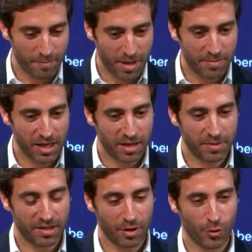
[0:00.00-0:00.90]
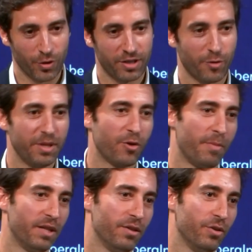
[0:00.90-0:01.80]
maybe let me tell you a little bit
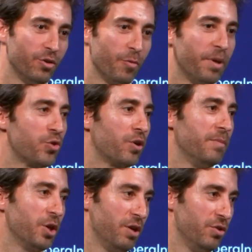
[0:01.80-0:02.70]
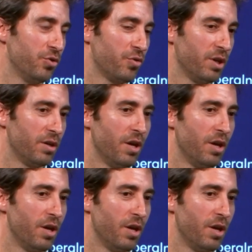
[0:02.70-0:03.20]
about the, the petrochemical industry.